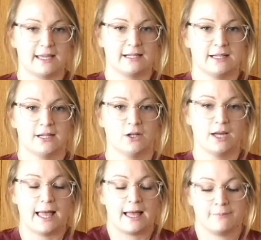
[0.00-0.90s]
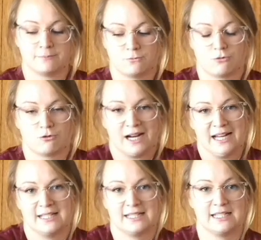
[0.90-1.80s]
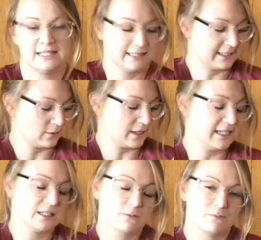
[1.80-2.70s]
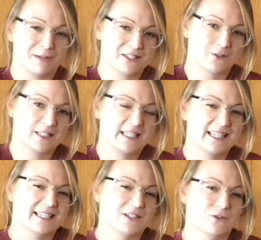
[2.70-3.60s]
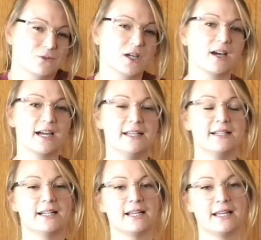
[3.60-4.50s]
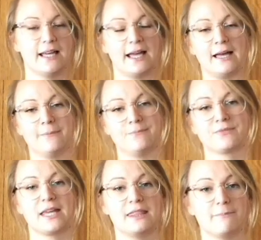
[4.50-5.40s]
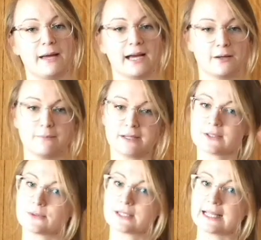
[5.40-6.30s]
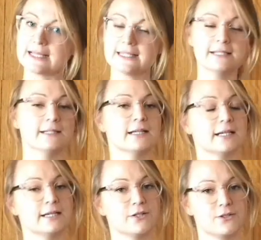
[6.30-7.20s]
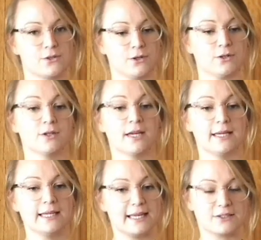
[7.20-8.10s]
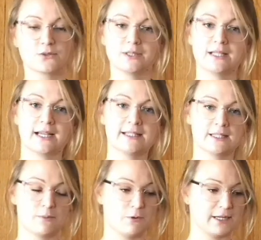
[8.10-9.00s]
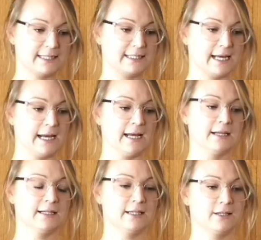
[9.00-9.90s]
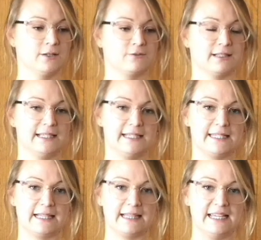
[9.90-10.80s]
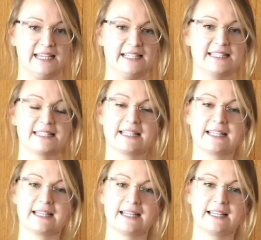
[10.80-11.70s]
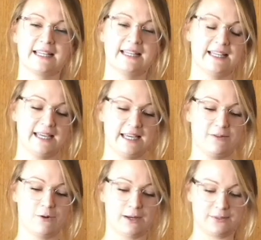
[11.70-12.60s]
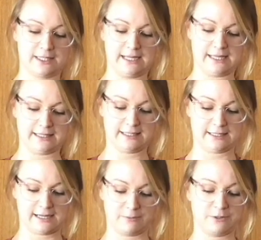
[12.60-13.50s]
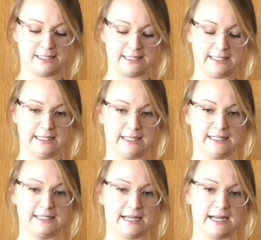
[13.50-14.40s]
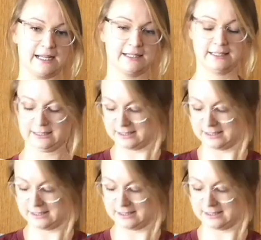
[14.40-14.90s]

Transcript: that rounding. That's when these muscles here get so tight and the back muscles lengthen. So yeah, it's really nice to press down, releasing these. And we'll come to the other side, pressing in and down,